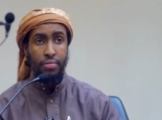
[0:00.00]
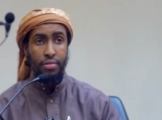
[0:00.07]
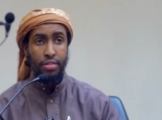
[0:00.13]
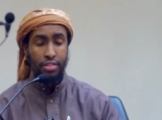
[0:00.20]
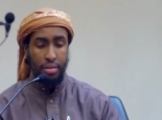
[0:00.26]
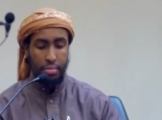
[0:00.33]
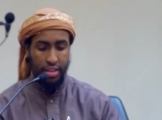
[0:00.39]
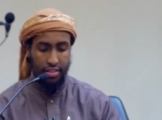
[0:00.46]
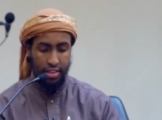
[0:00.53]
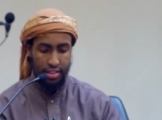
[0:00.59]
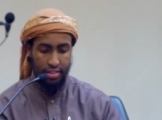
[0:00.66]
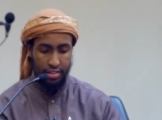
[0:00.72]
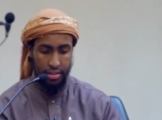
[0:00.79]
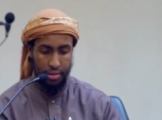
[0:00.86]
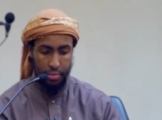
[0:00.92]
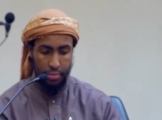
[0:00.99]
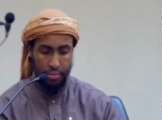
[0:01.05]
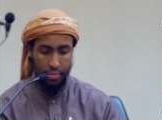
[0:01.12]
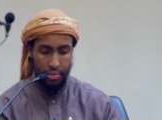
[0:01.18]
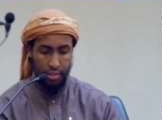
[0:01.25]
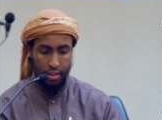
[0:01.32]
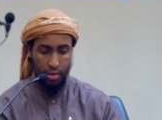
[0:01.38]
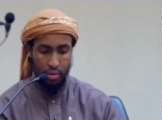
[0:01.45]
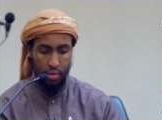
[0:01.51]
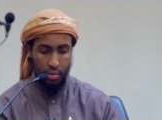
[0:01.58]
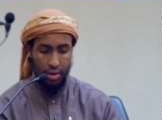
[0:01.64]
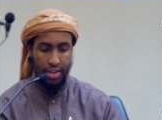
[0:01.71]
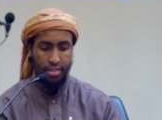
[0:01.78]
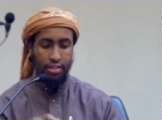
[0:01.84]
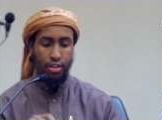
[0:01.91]
Does that make sense?
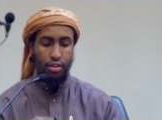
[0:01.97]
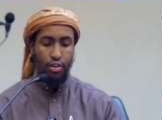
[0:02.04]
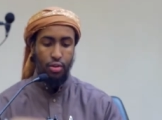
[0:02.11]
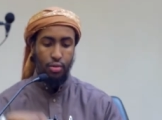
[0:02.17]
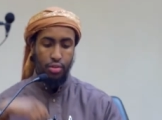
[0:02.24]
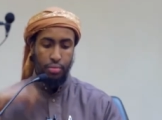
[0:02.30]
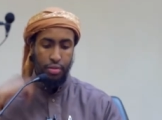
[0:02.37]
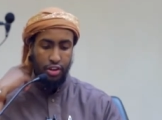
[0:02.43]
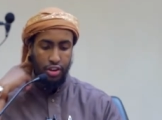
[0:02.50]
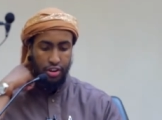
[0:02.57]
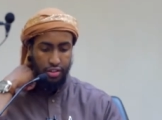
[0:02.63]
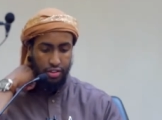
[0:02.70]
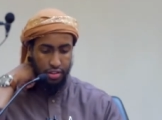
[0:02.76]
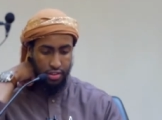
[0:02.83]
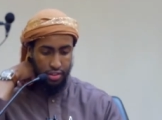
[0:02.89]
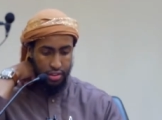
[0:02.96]
Why is He not going to punish us?